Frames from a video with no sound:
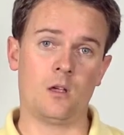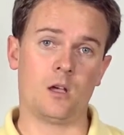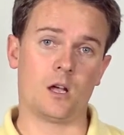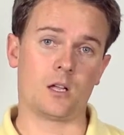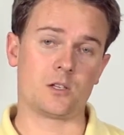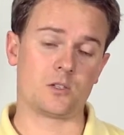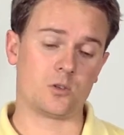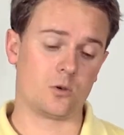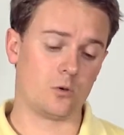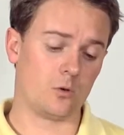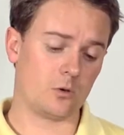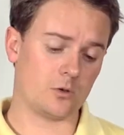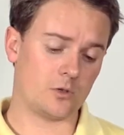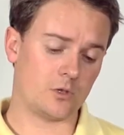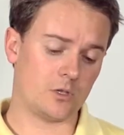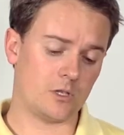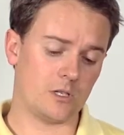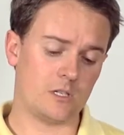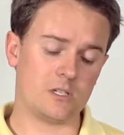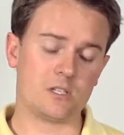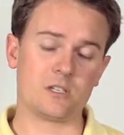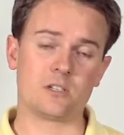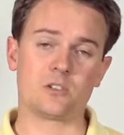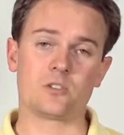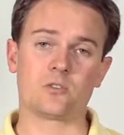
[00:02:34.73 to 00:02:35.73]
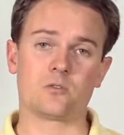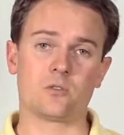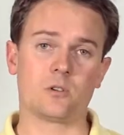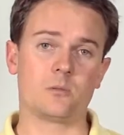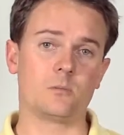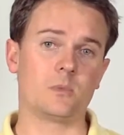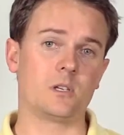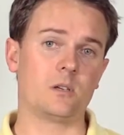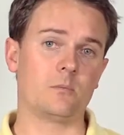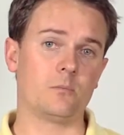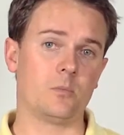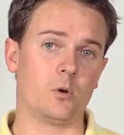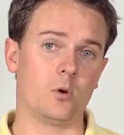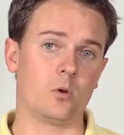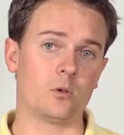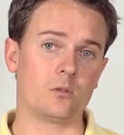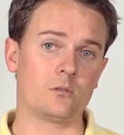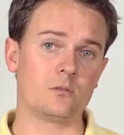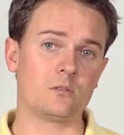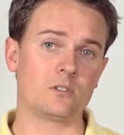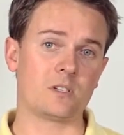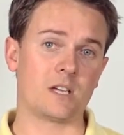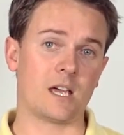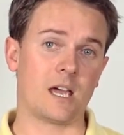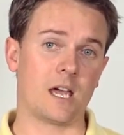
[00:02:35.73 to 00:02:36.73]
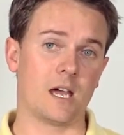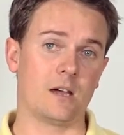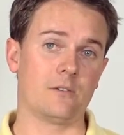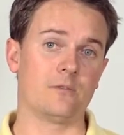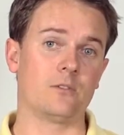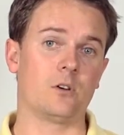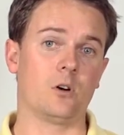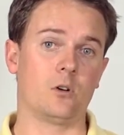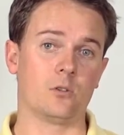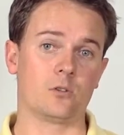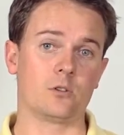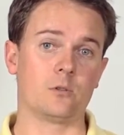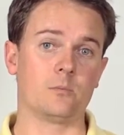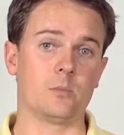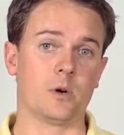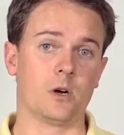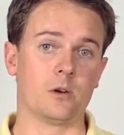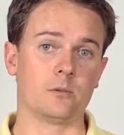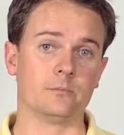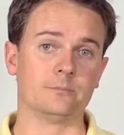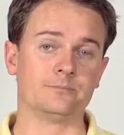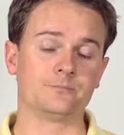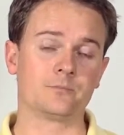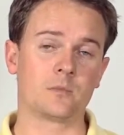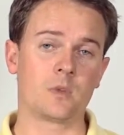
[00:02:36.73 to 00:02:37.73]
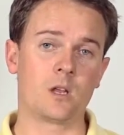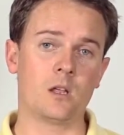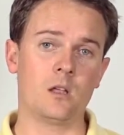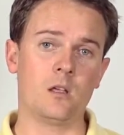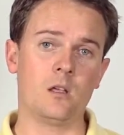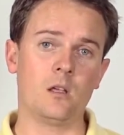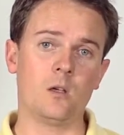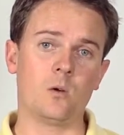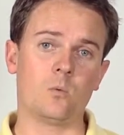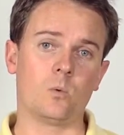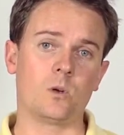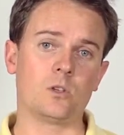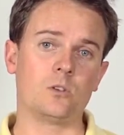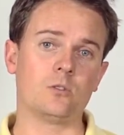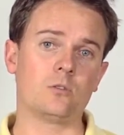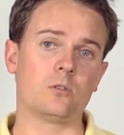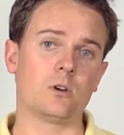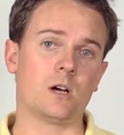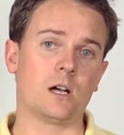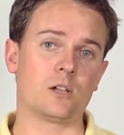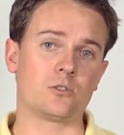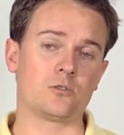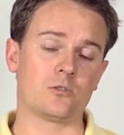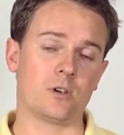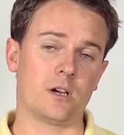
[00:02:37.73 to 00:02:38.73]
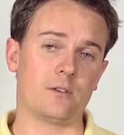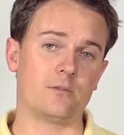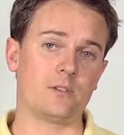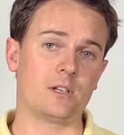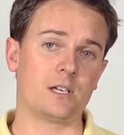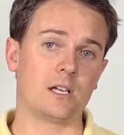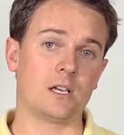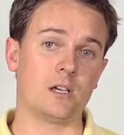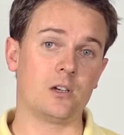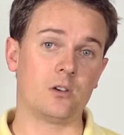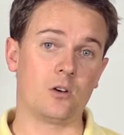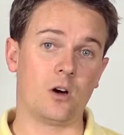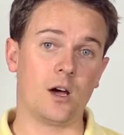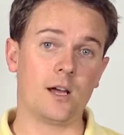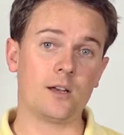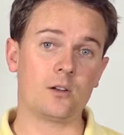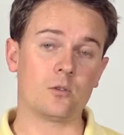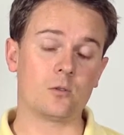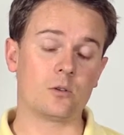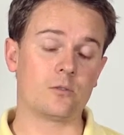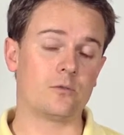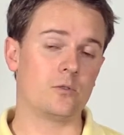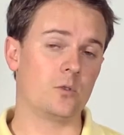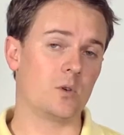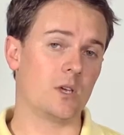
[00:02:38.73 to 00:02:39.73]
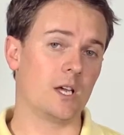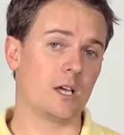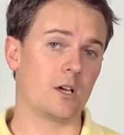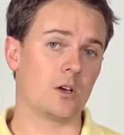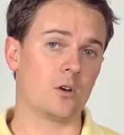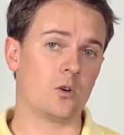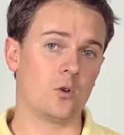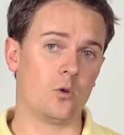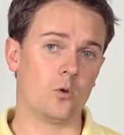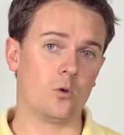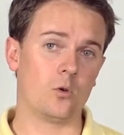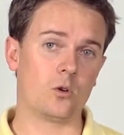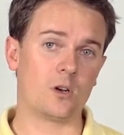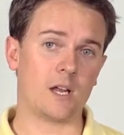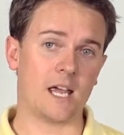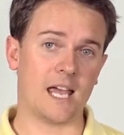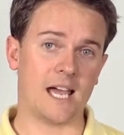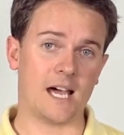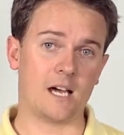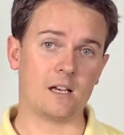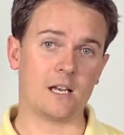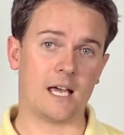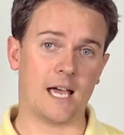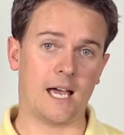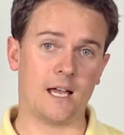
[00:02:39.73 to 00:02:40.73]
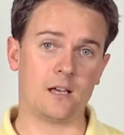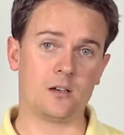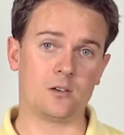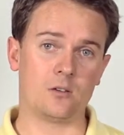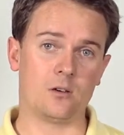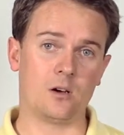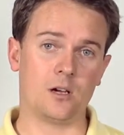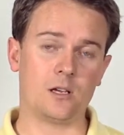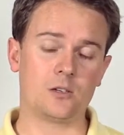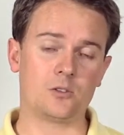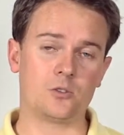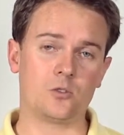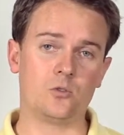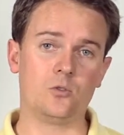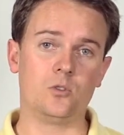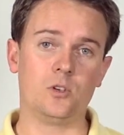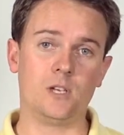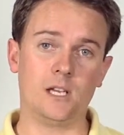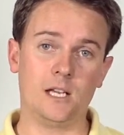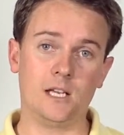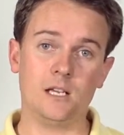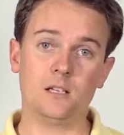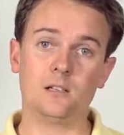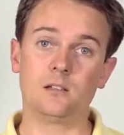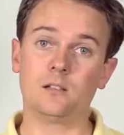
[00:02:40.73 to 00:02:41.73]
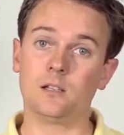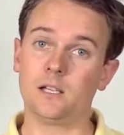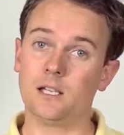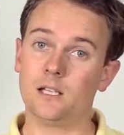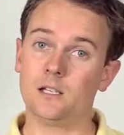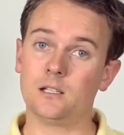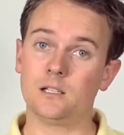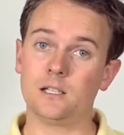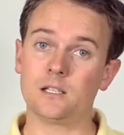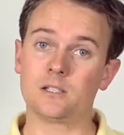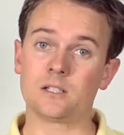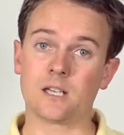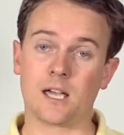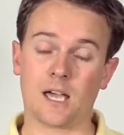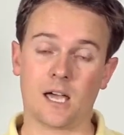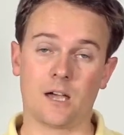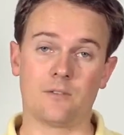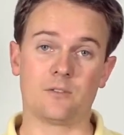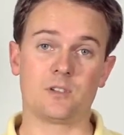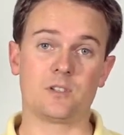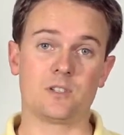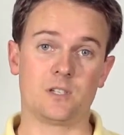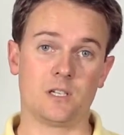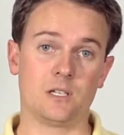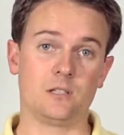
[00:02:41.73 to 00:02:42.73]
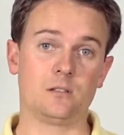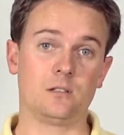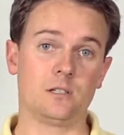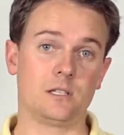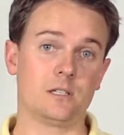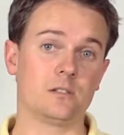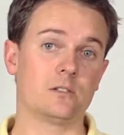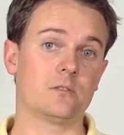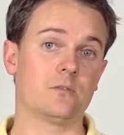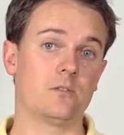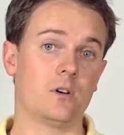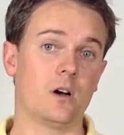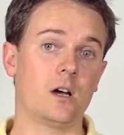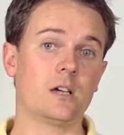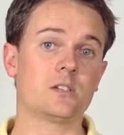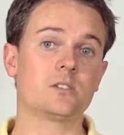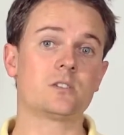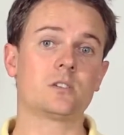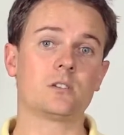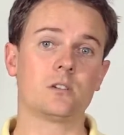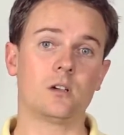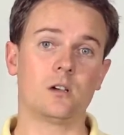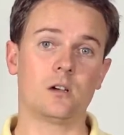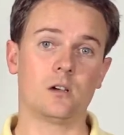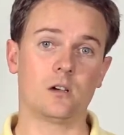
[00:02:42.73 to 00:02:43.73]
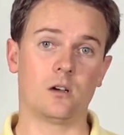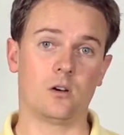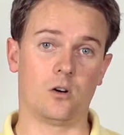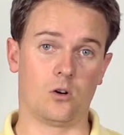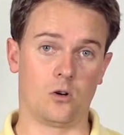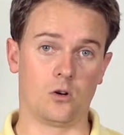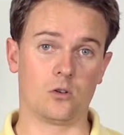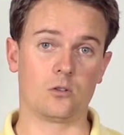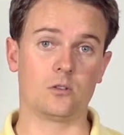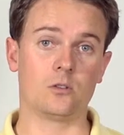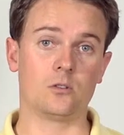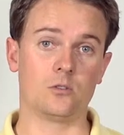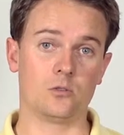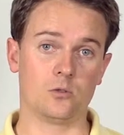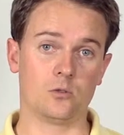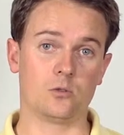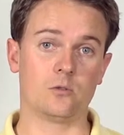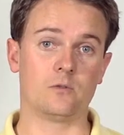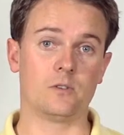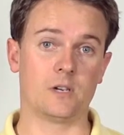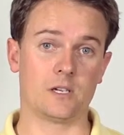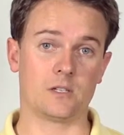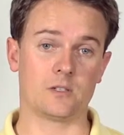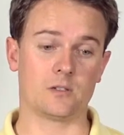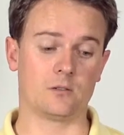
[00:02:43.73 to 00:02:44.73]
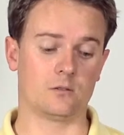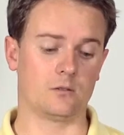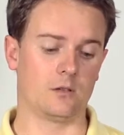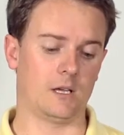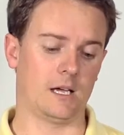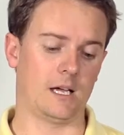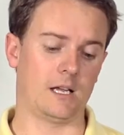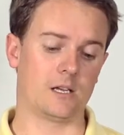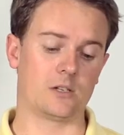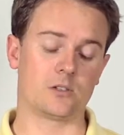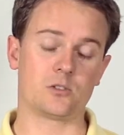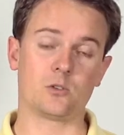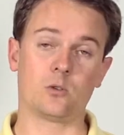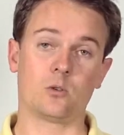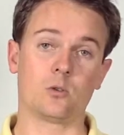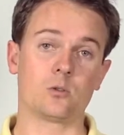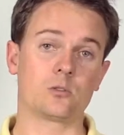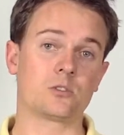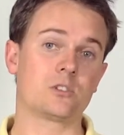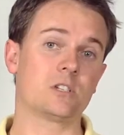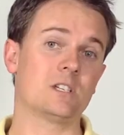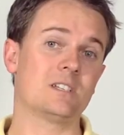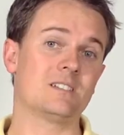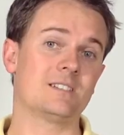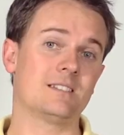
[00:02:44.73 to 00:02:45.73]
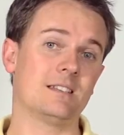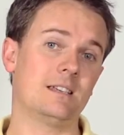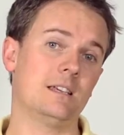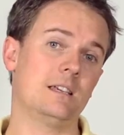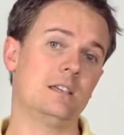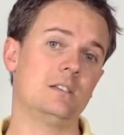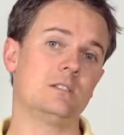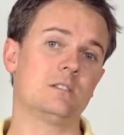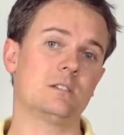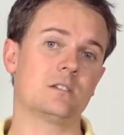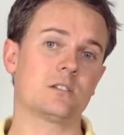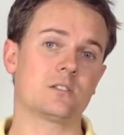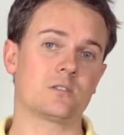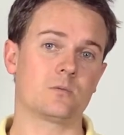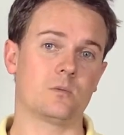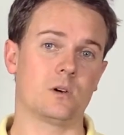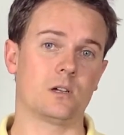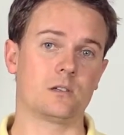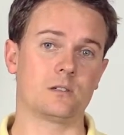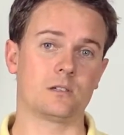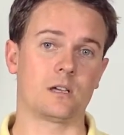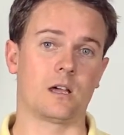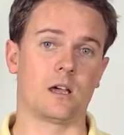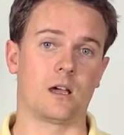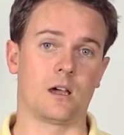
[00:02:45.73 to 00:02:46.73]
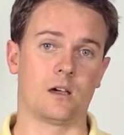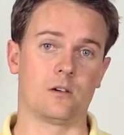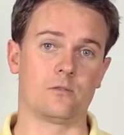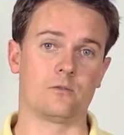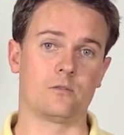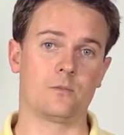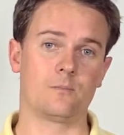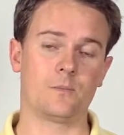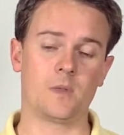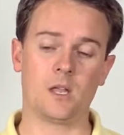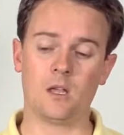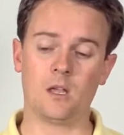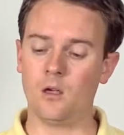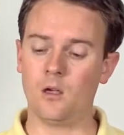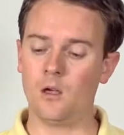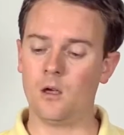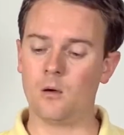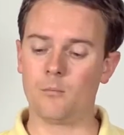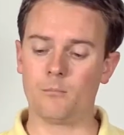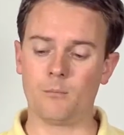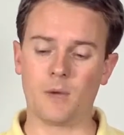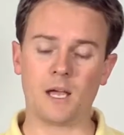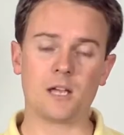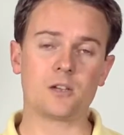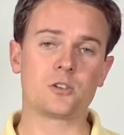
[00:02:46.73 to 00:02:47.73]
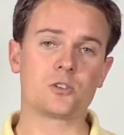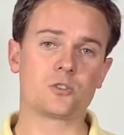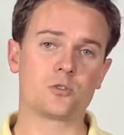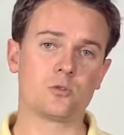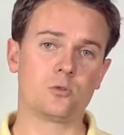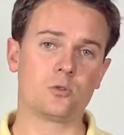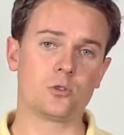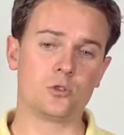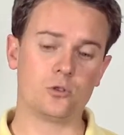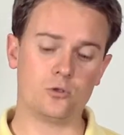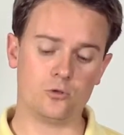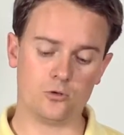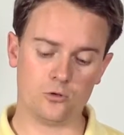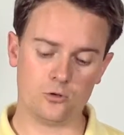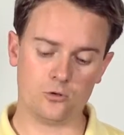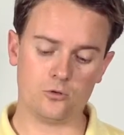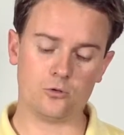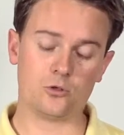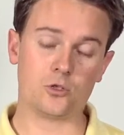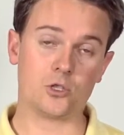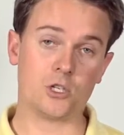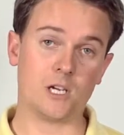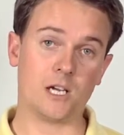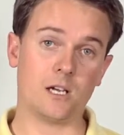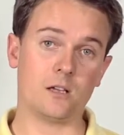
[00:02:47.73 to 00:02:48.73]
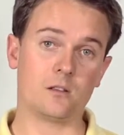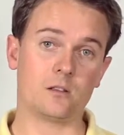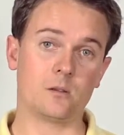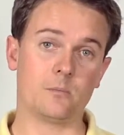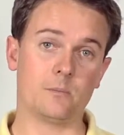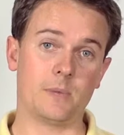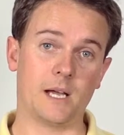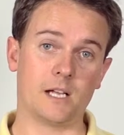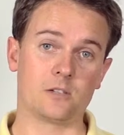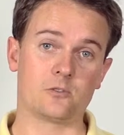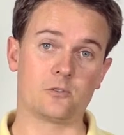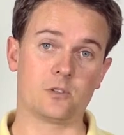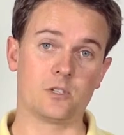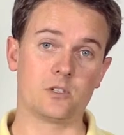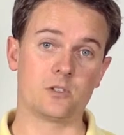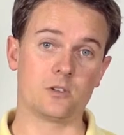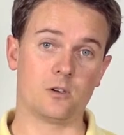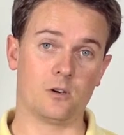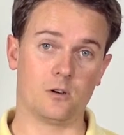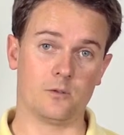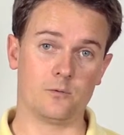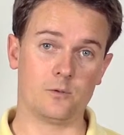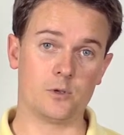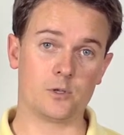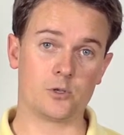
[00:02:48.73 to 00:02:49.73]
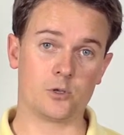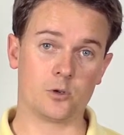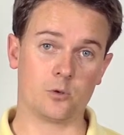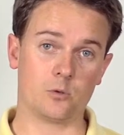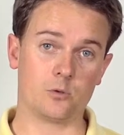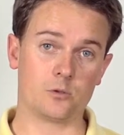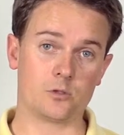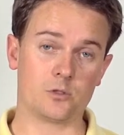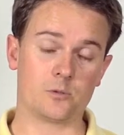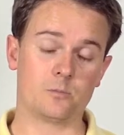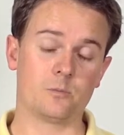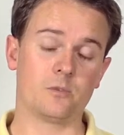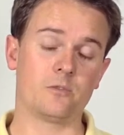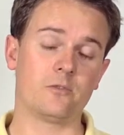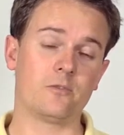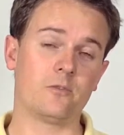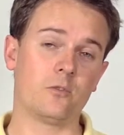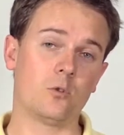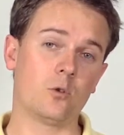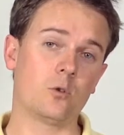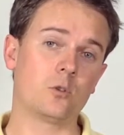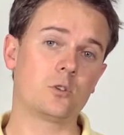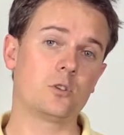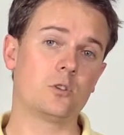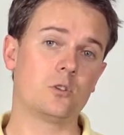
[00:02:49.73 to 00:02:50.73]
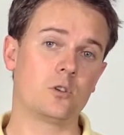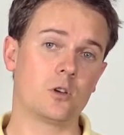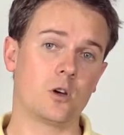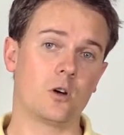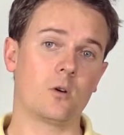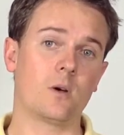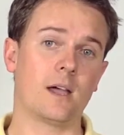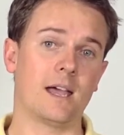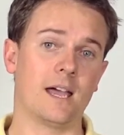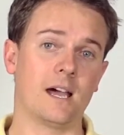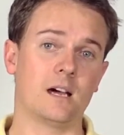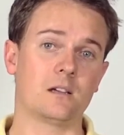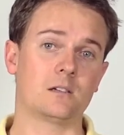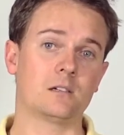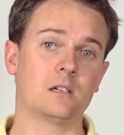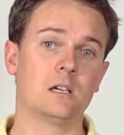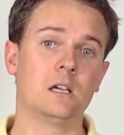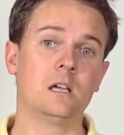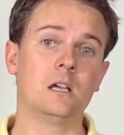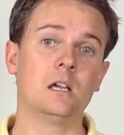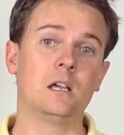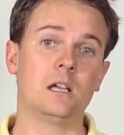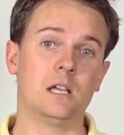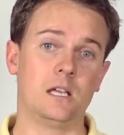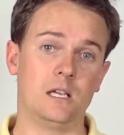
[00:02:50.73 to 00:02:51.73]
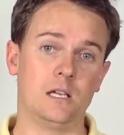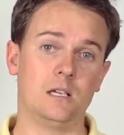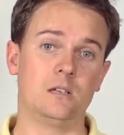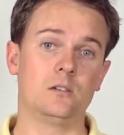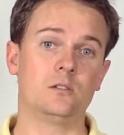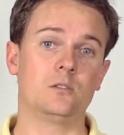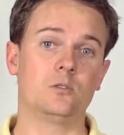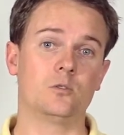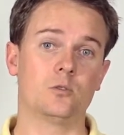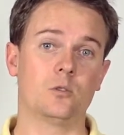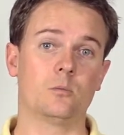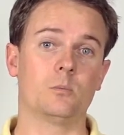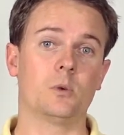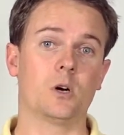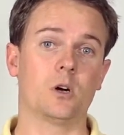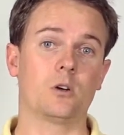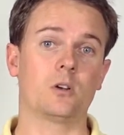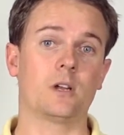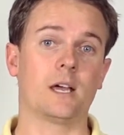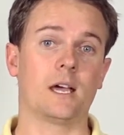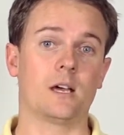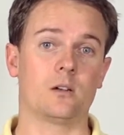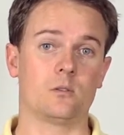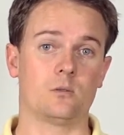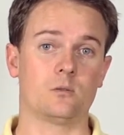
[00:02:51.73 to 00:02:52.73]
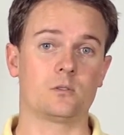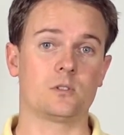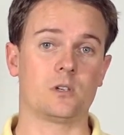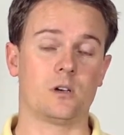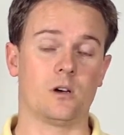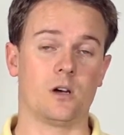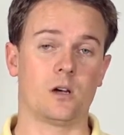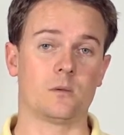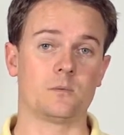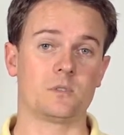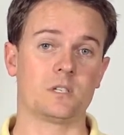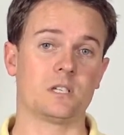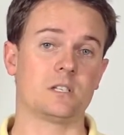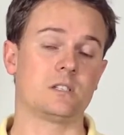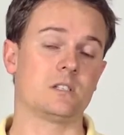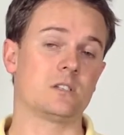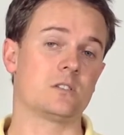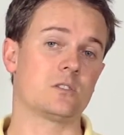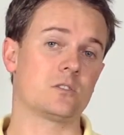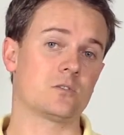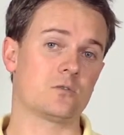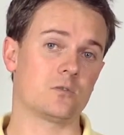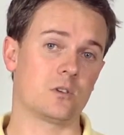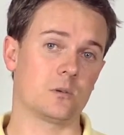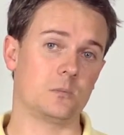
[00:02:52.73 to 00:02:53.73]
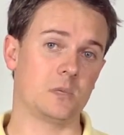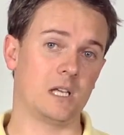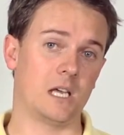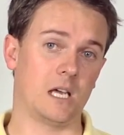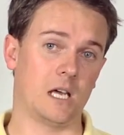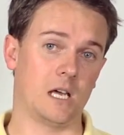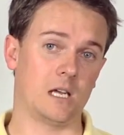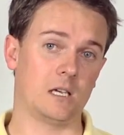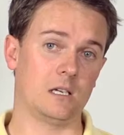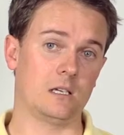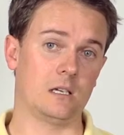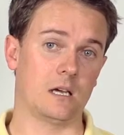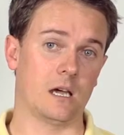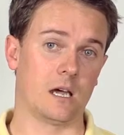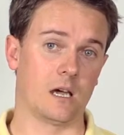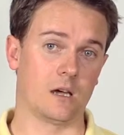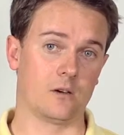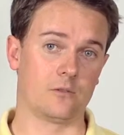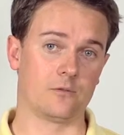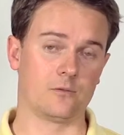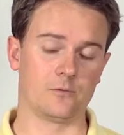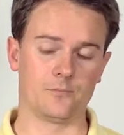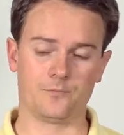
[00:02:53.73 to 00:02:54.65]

A torch is extremely important to have on your boat. When you are traveling at night, or if you get caught out at night, you need legally to have a signaling device on your vessel, and a torch is the easiest one to have. Make sure you do check the batteries of the torch before you go out in your boat at all times. It's extremely handy to have.